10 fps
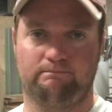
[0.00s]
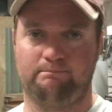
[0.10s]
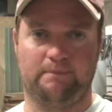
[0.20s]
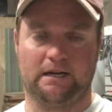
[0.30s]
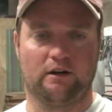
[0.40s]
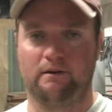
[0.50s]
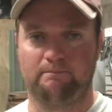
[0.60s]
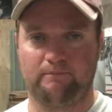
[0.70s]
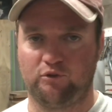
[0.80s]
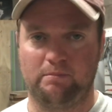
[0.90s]
pick up
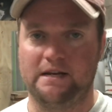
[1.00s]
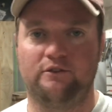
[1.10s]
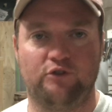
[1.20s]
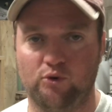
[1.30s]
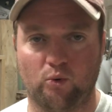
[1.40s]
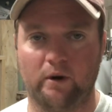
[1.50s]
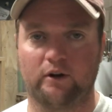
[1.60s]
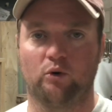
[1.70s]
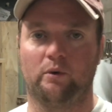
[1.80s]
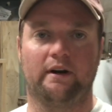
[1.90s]
speed too
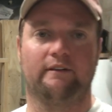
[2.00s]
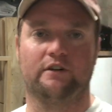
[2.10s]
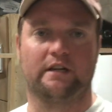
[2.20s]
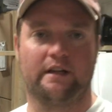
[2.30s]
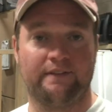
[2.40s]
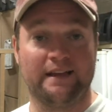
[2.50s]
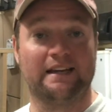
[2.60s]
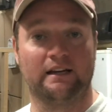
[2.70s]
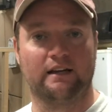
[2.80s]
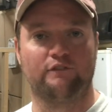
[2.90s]
quick or whatever, and they
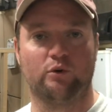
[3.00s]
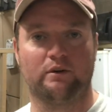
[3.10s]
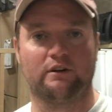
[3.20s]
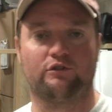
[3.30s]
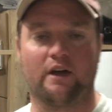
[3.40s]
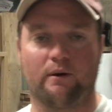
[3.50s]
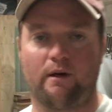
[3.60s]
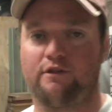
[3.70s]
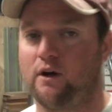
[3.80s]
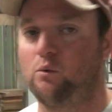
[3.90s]
can give you a discount. I
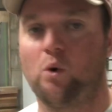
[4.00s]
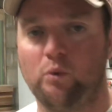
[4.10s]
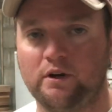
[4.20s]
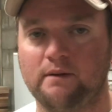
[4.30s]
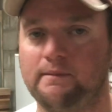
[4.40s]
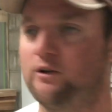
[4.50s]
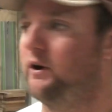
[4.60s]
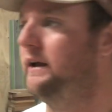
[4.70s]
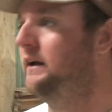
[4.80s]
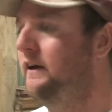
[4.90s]
thought, well, wouldn't it be
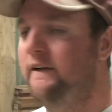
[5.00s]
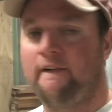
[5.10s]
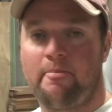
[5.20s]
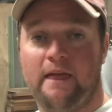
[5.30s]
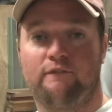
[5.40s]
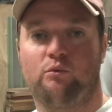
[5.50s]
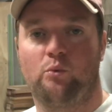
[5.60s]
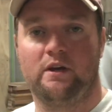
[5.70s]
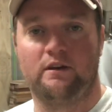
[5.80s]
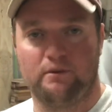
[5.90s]
great if
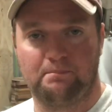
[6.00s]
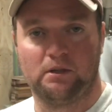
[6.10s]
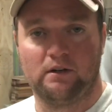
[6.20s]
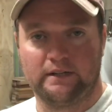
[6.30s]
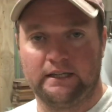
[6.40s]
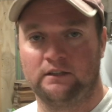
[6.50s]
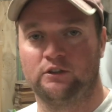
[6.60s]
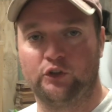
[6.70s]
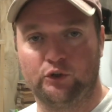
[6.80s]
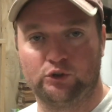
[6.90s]
we could plug in a
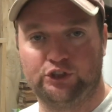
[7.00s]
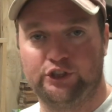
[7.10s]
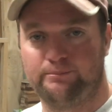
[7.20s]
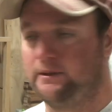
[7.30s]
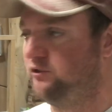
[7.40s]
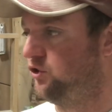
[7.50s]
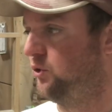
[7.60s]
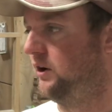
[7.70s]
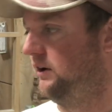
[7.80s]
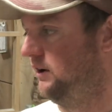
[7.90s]
little chip into
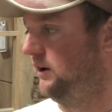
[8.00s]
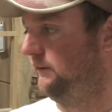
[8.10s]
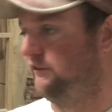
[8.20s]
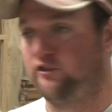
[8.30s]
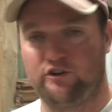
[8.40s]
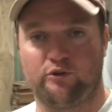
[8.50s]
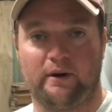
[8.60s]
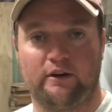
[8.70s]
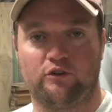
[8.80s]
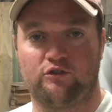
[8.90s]
our
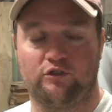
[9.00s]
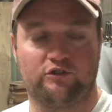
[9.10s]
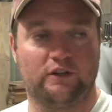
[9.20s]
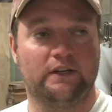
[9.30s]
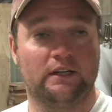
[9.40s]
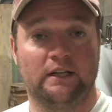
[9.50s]
refrigerators to see,